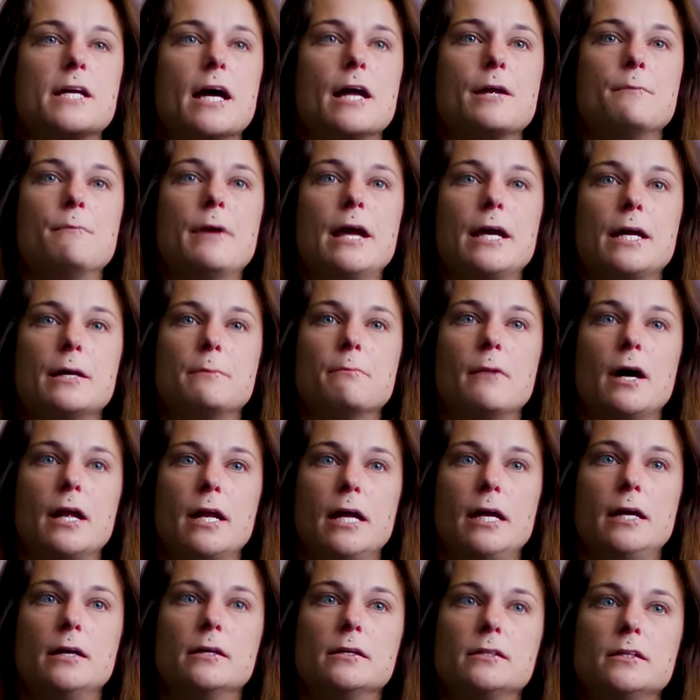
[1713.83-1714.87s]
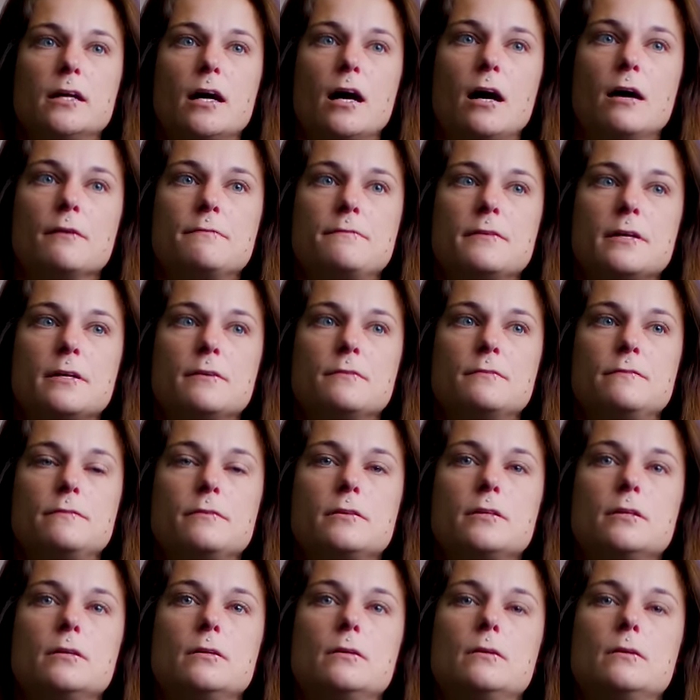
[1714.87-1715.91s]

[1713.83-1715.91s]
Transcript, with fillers: kind of making money off of